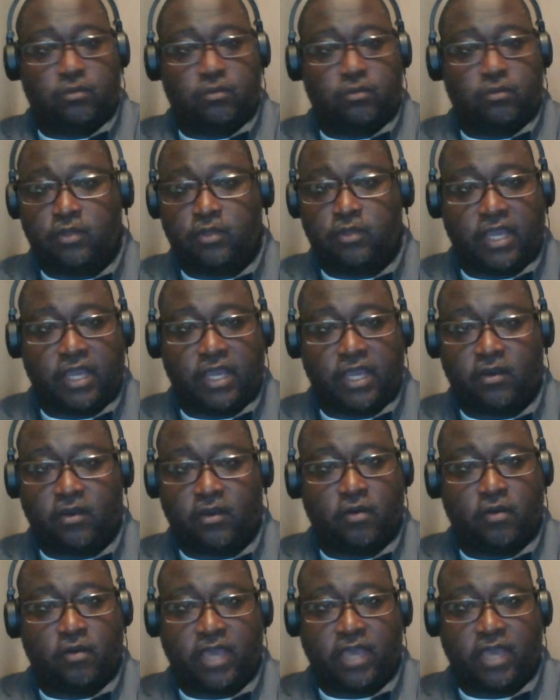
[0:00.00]
they're like, oh,
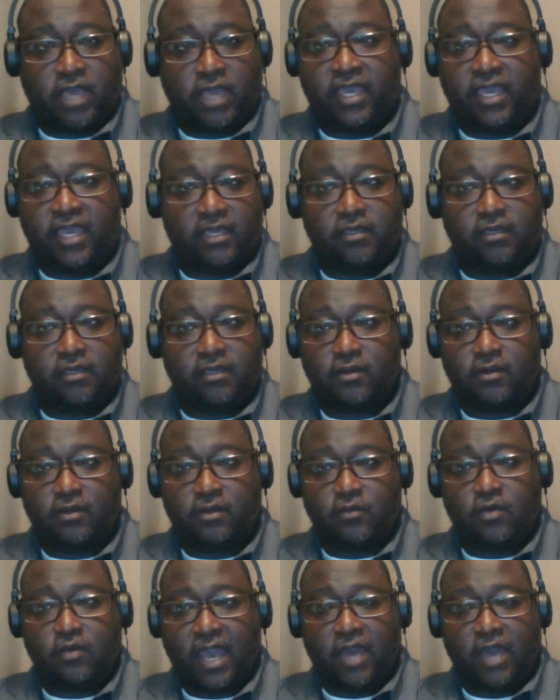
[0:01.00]
okay,
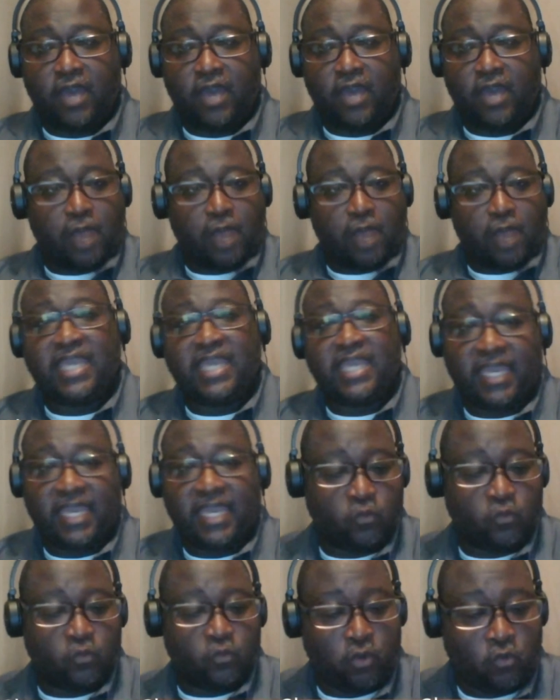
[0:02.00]
how do I
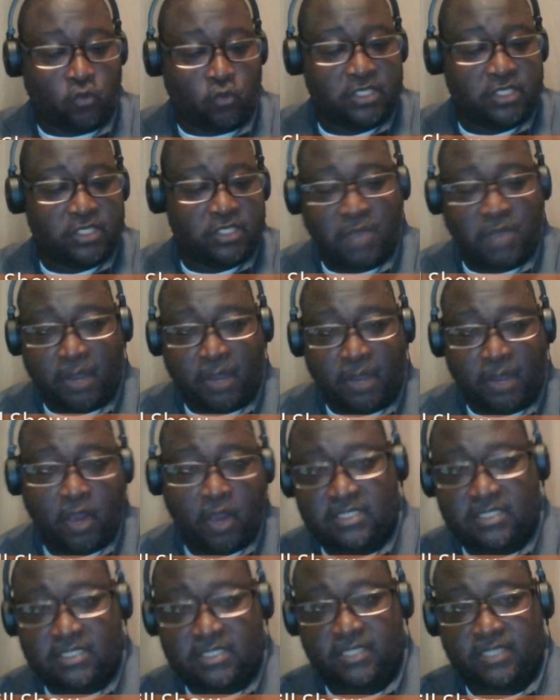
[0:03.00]
begin? Where does my
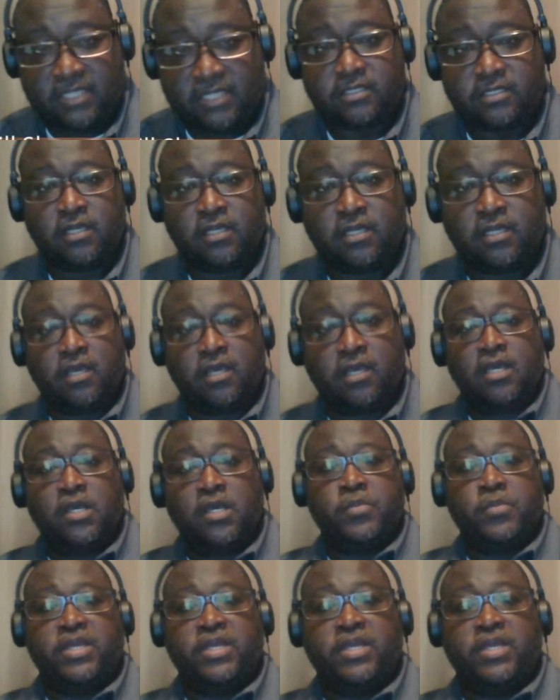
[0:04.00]
process
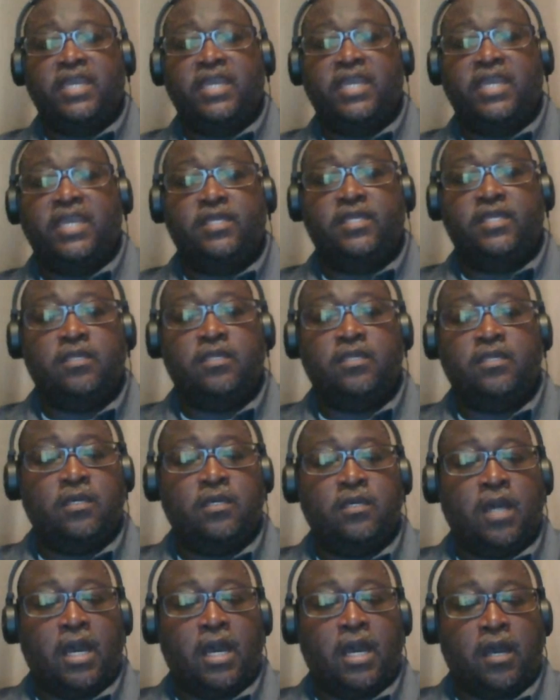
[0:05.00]
begin?
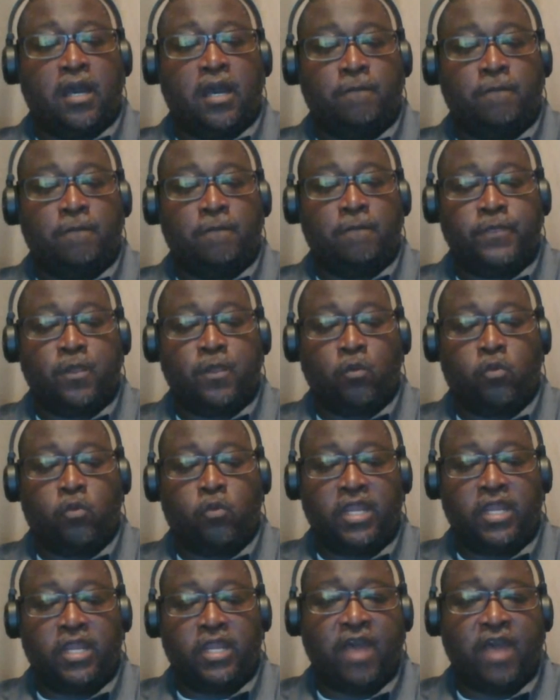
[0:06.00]

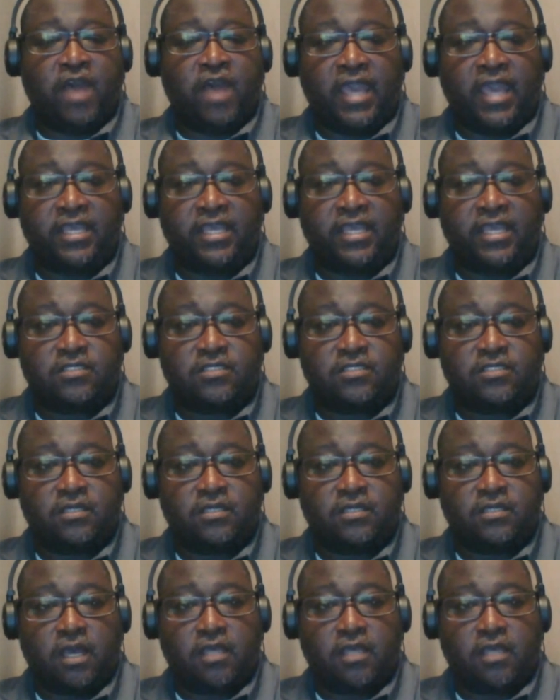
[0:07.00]
What advice
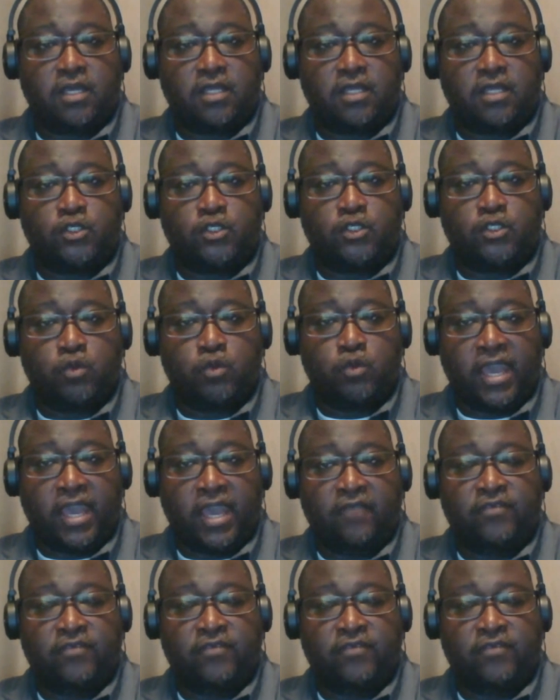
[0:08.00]
do you have for